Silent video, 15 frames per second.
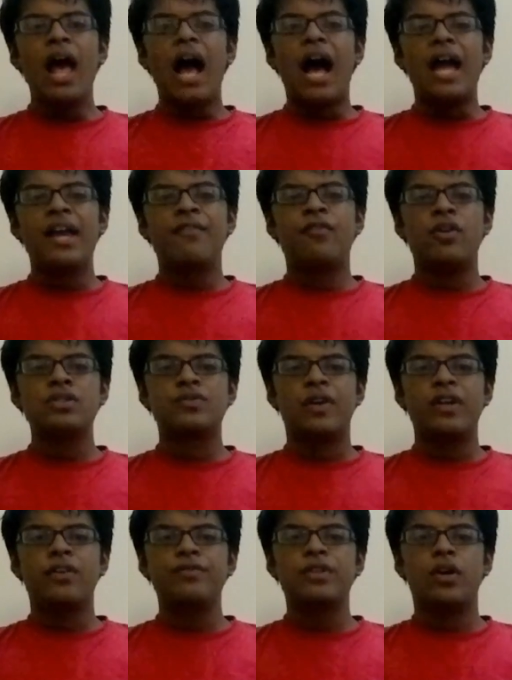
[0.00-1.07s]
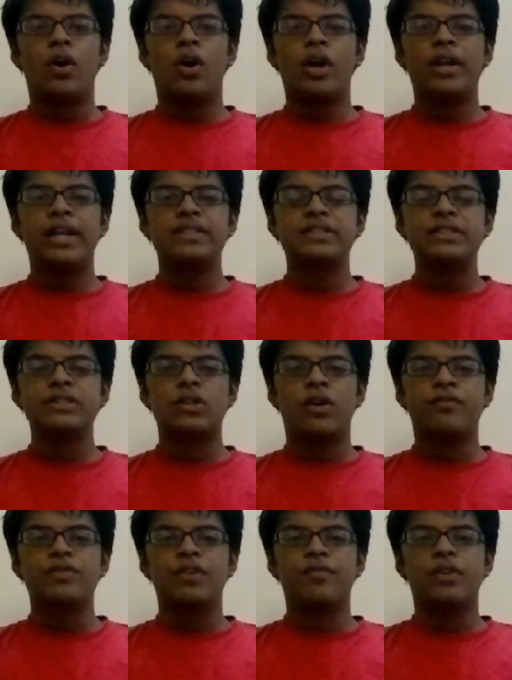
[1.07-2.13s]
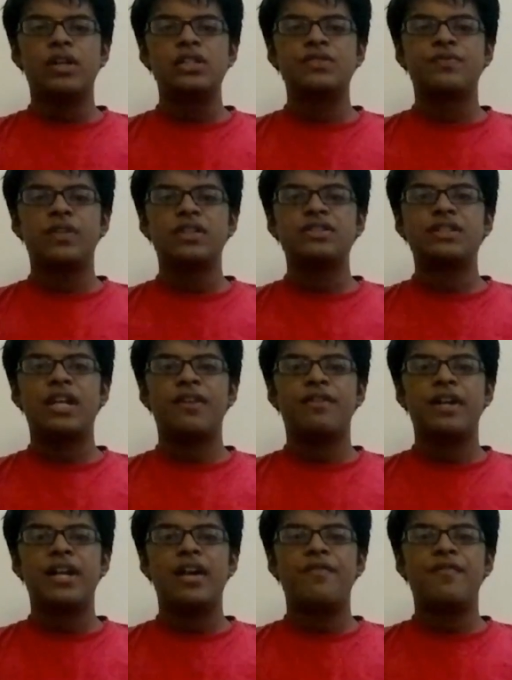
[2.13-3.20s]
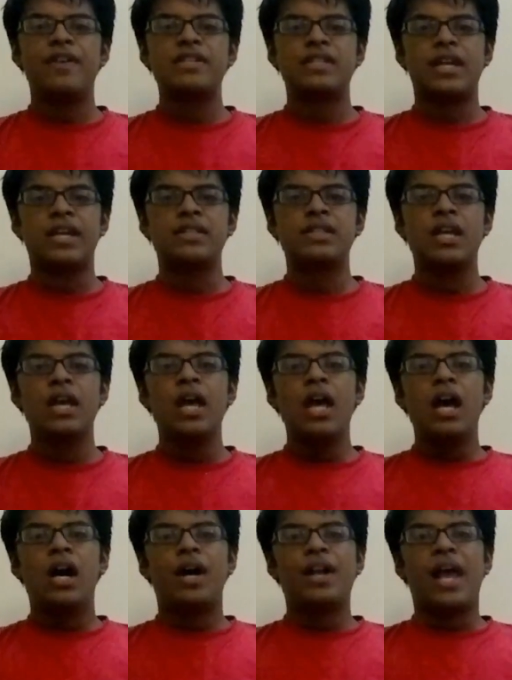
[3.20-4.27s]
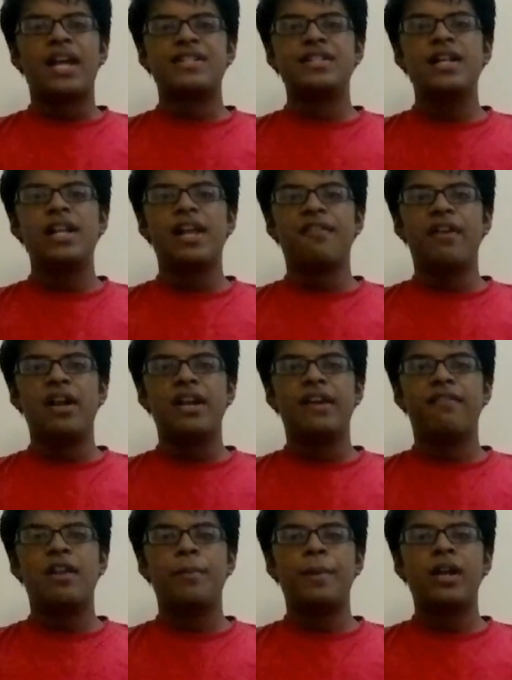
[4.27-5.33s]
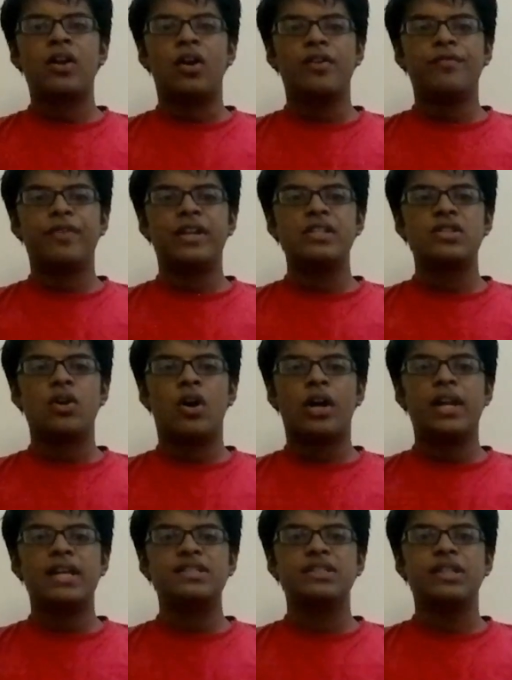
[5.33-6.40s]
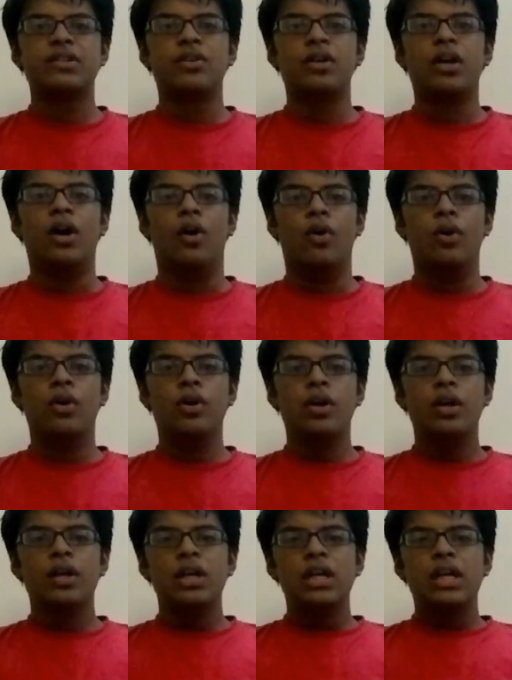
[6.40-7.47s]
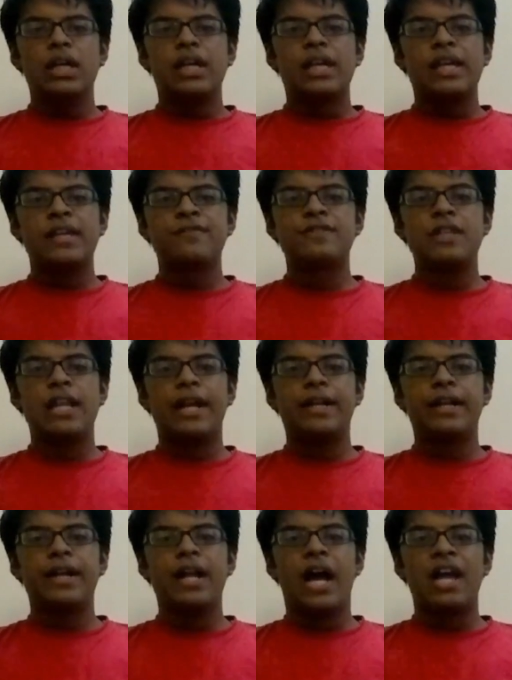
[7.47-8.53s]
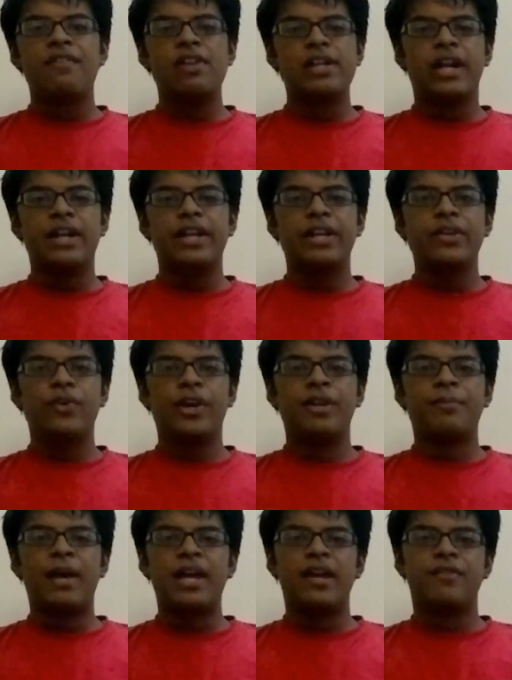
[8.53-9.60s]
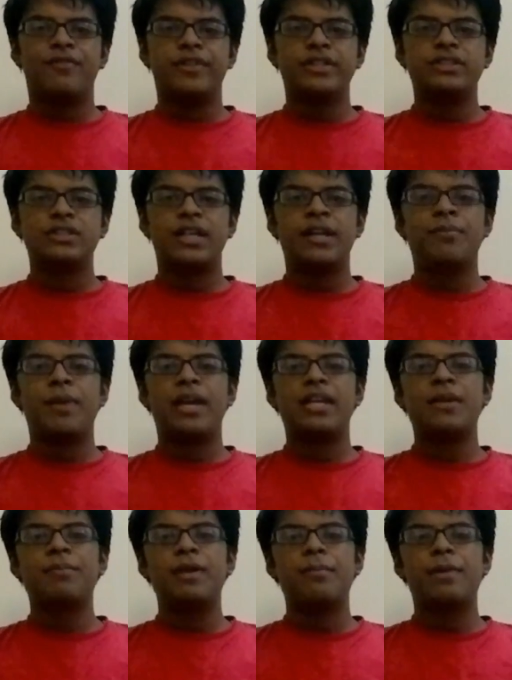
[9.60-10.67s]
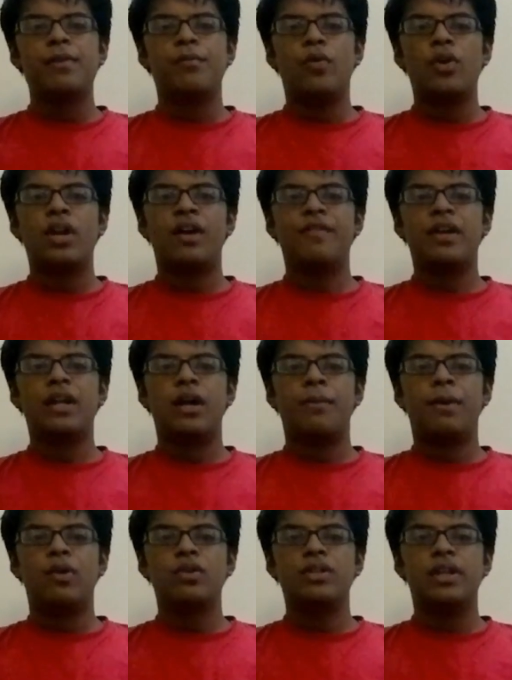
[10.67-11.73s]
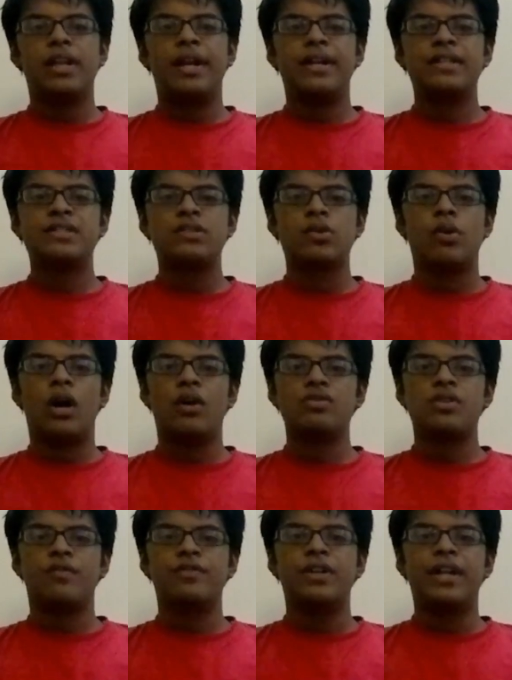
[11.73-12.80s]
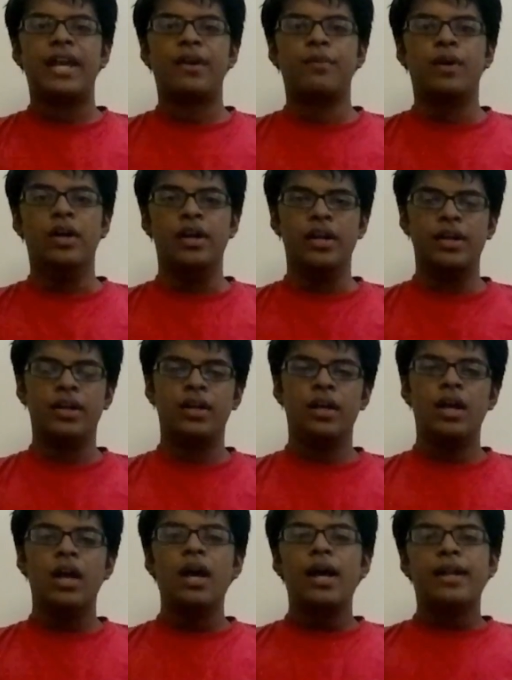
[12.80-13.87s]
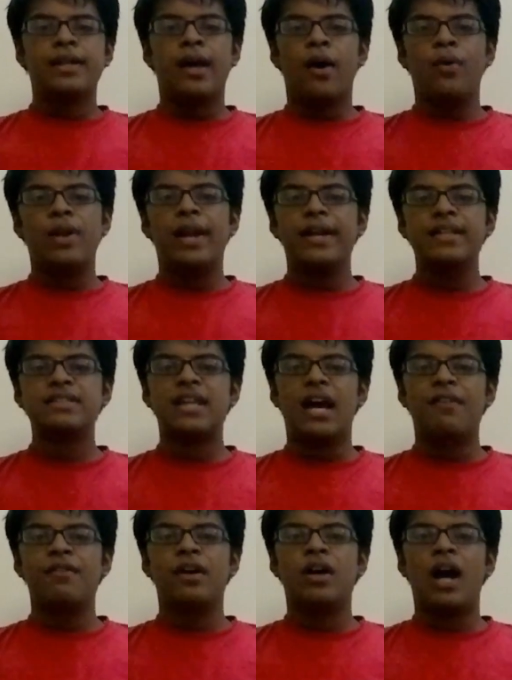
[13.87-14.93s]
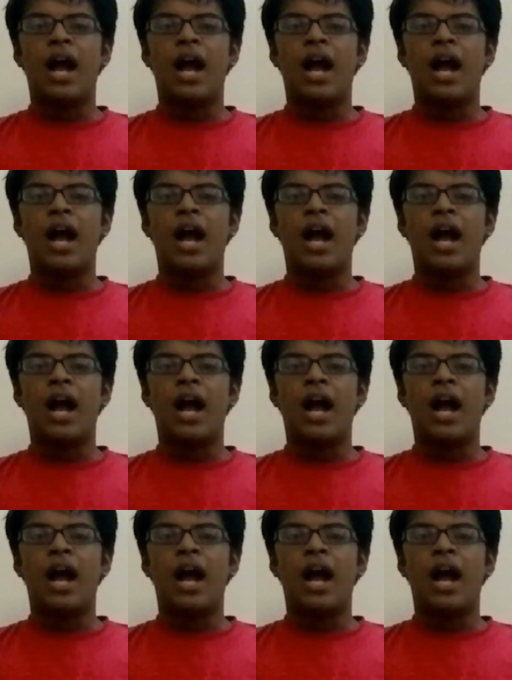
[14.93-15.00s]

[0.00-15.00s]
I was one of the organizers of the world's first ever DevFestX, a national level developer conference organized in Guwahati. If selected, I will continue in my efforts in making people more aware about the latest know-hows of the tech world. Now let us have a